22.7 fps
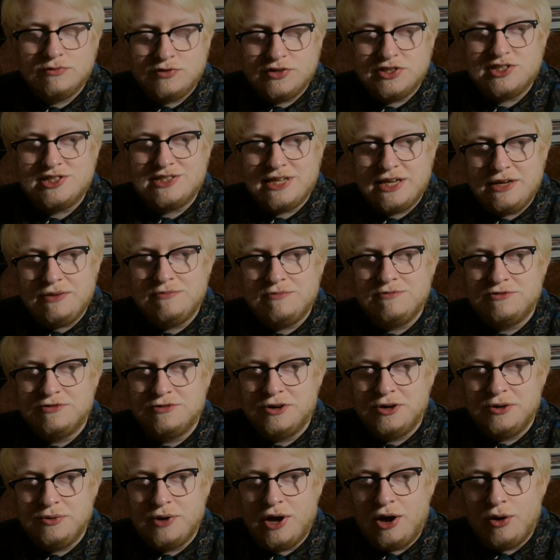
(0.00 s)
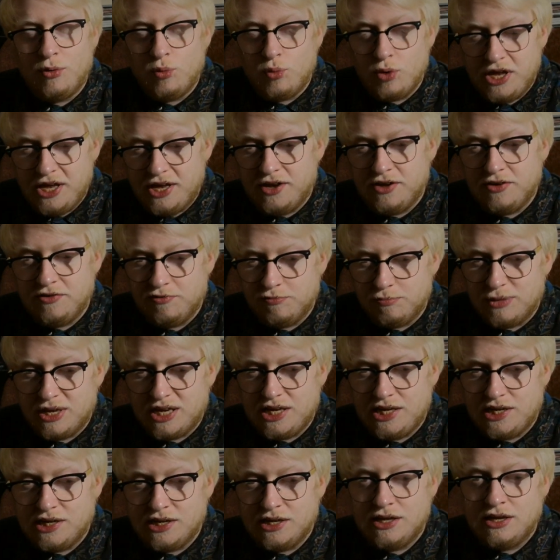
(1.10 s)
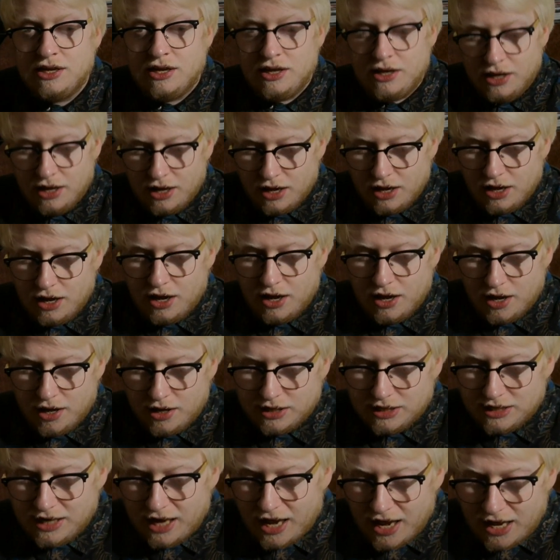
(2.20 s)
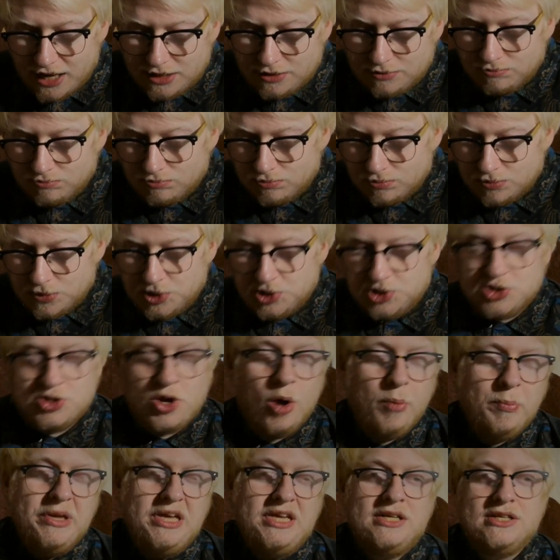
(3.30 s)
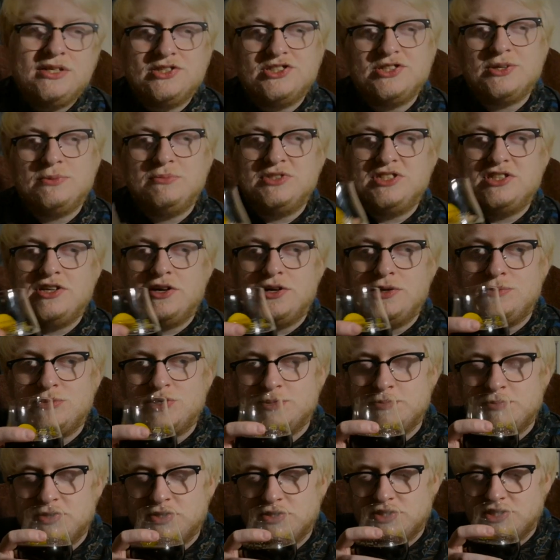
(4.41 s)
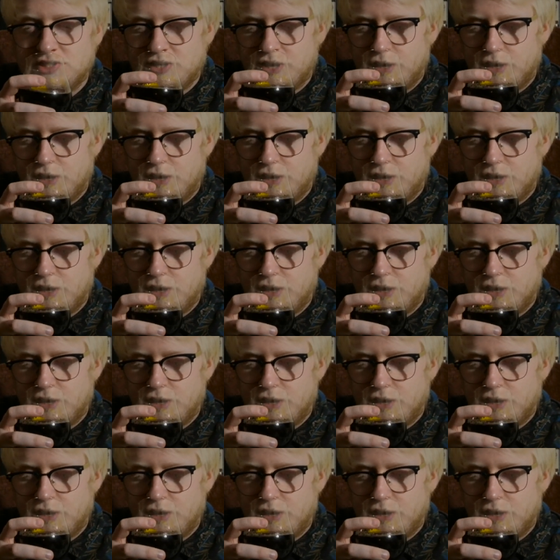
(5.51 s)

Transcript: sitting through a week of me getting soppy sometimes, but